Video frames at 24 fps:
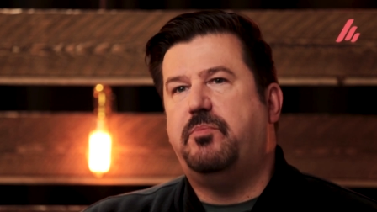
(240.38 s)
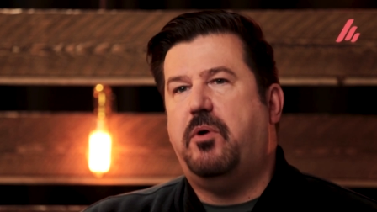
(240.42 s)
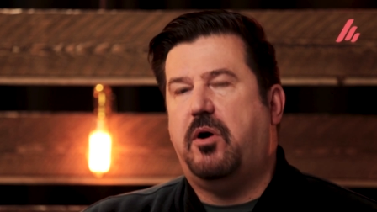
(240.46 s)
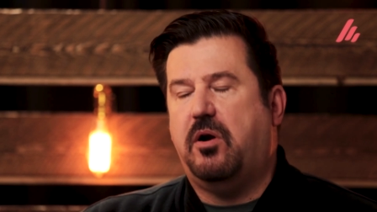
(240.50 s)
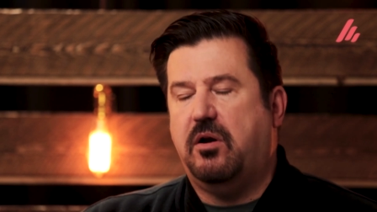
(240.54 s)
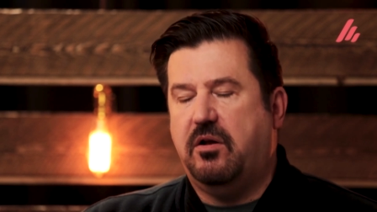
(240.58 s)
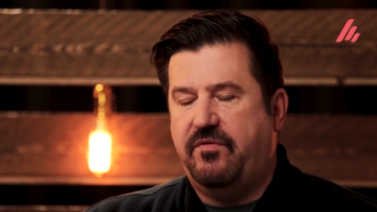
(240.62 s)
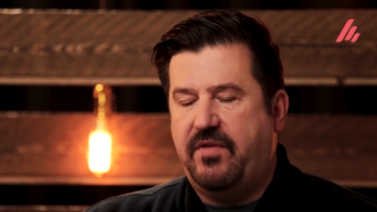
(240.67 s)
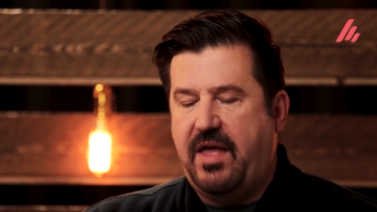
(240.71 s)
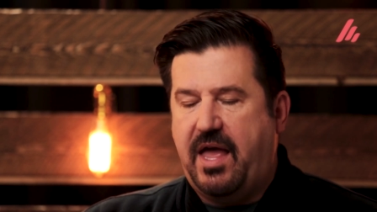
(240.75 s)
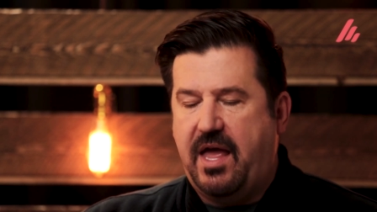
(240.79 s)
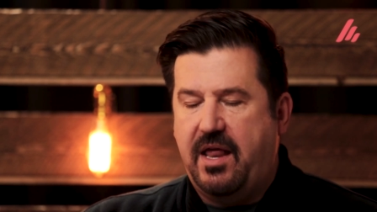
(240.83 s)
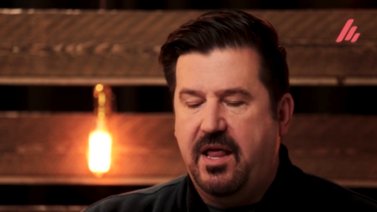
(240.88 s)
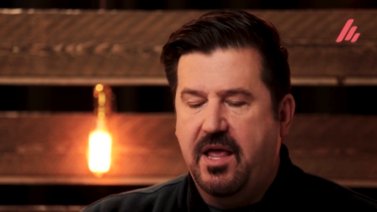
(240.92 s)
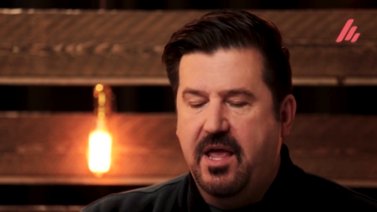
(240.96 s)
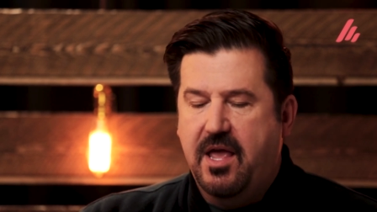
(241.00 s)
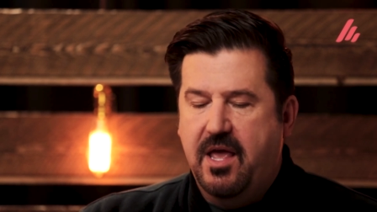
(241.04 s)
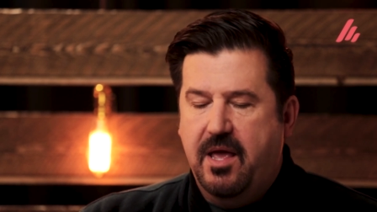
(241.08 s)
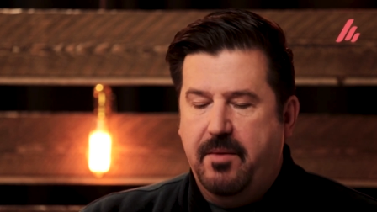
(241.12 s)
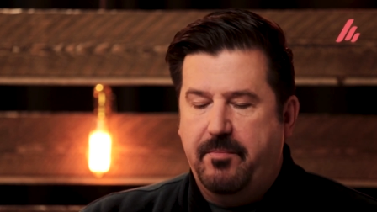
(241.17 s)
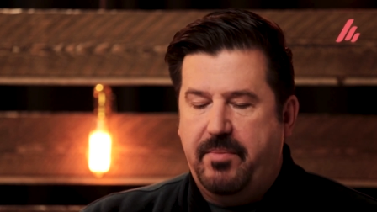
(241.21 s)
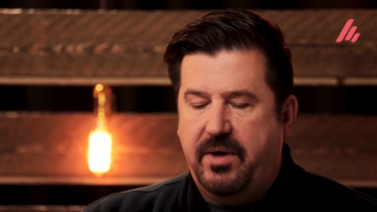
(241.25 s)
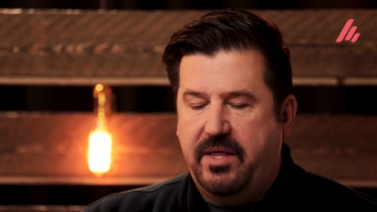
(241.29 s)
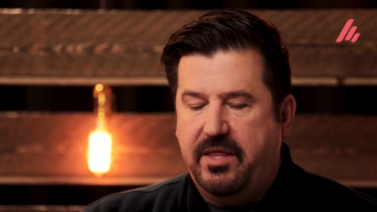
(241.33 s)
is part of that.
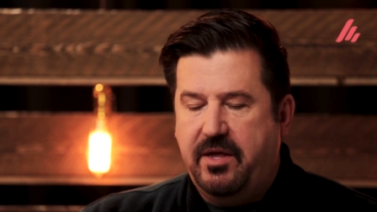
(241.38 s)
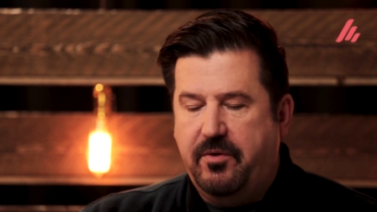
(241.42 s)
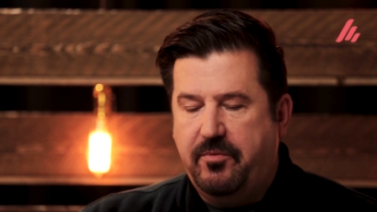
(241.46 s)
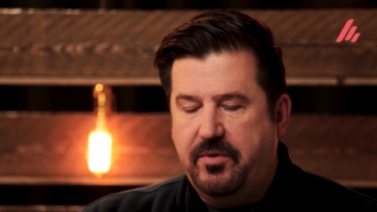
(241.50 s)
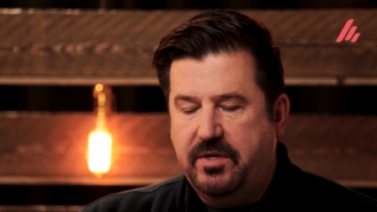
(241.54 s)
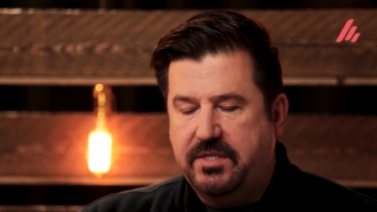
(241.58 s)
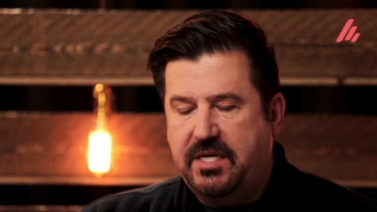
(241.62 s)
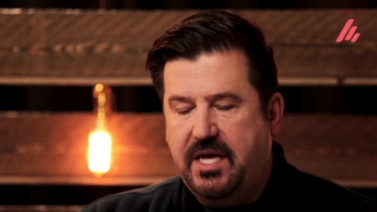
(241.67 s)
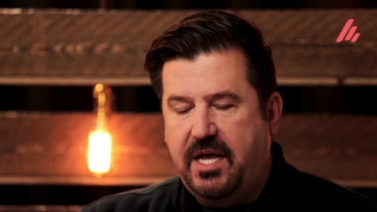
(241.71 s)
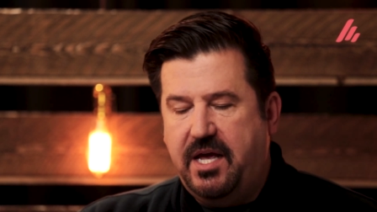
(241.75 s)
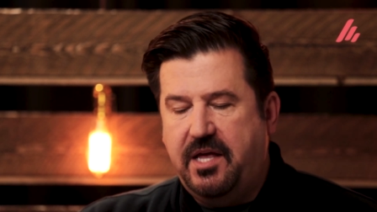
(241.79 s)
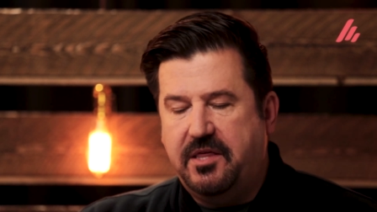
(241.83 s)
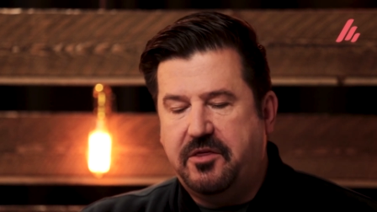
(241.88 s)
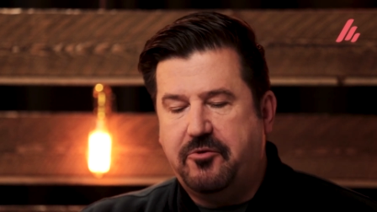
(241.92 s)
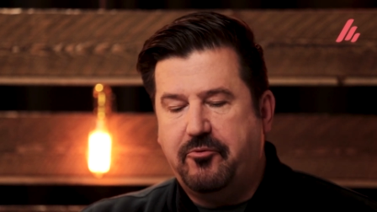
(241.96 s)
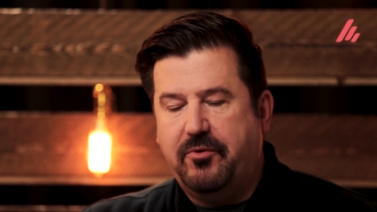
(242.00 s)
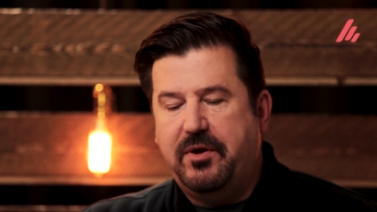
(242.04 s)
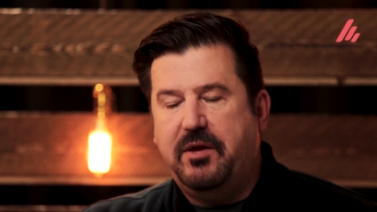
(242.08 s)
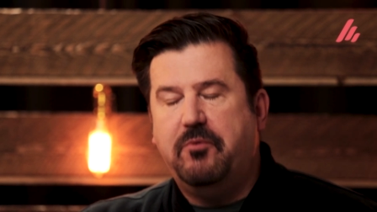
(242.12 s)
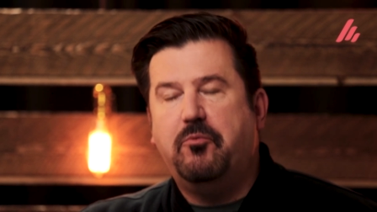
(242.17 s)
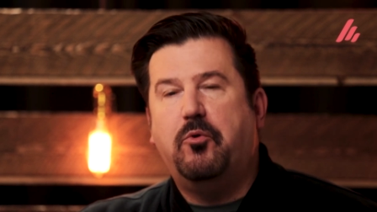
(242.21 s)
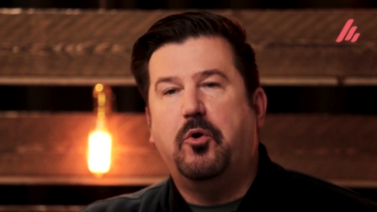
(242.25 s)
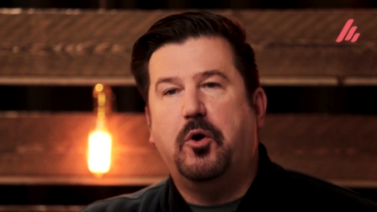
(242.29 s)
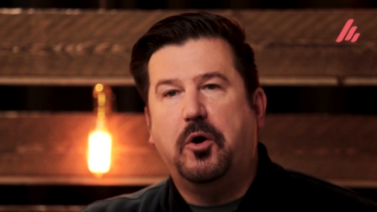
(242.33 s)
But there was uh,
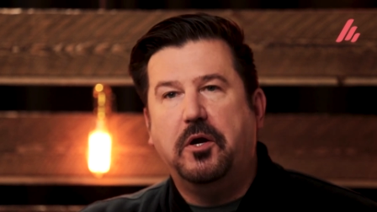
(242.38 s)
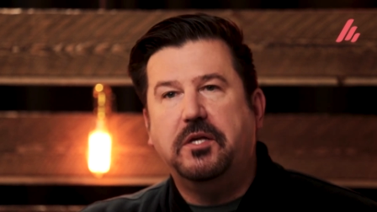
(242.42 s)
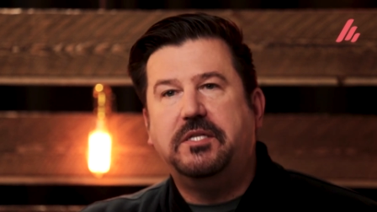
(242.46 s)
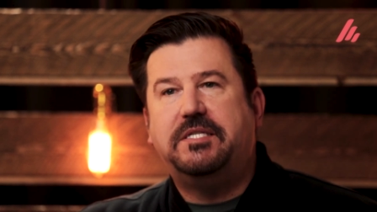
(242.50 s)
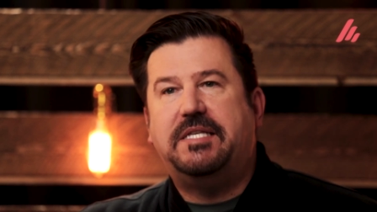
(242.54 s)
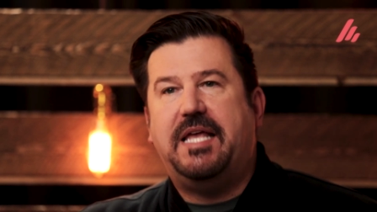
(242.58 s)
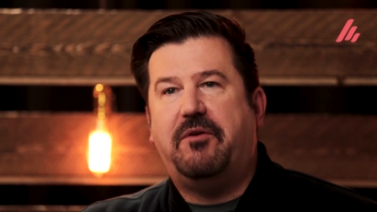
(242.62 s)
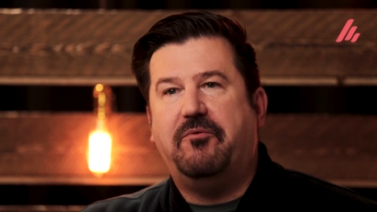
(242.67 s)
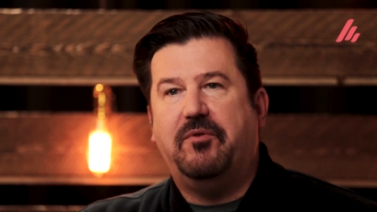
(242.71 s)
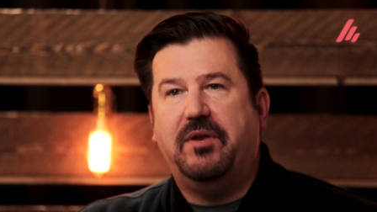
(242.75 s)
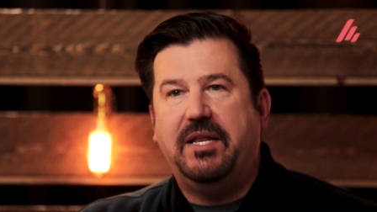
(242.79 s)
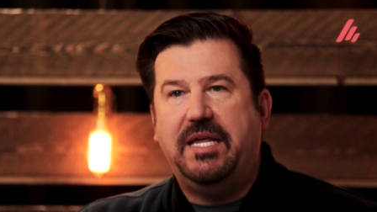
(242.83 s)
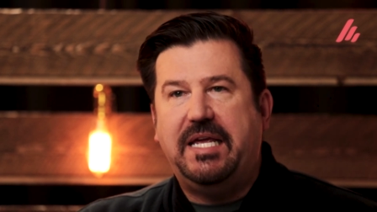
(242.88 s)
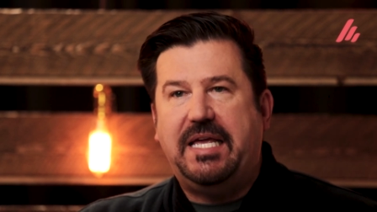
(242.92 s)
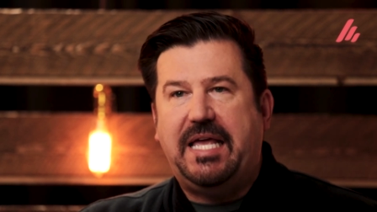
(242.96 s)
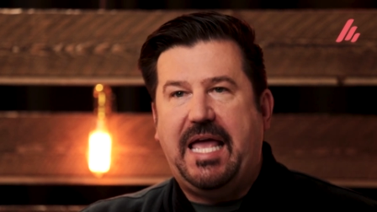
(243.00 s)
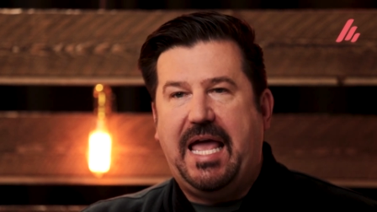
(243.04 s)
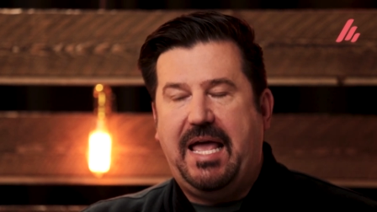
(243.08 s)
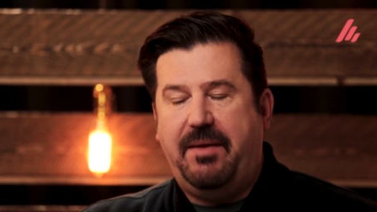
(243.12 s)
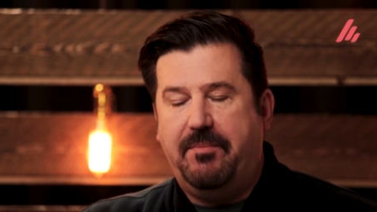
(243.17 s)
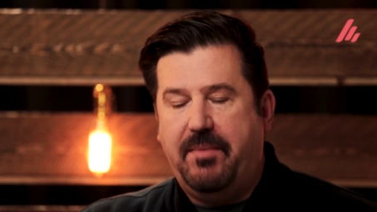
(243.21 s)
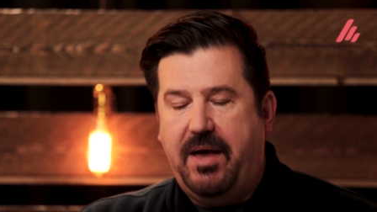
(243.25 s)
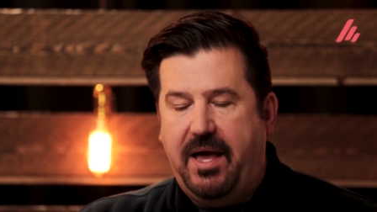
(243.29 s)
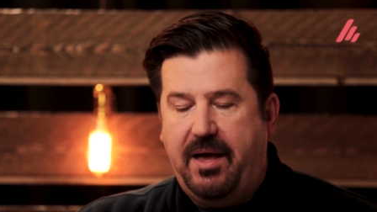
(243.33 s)
three words that really
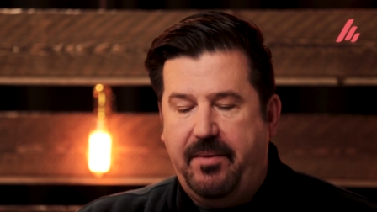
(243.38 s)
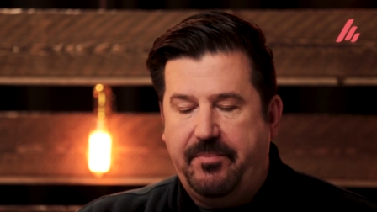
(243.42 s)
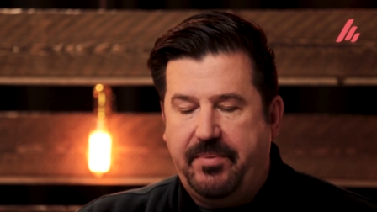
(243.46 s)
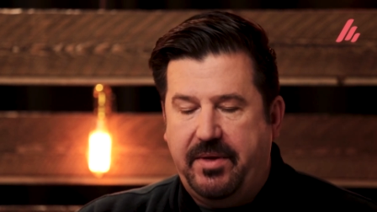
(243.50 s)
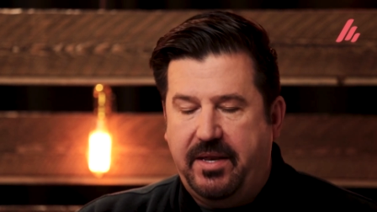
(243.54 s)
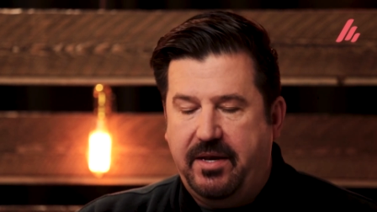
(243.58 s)
came up,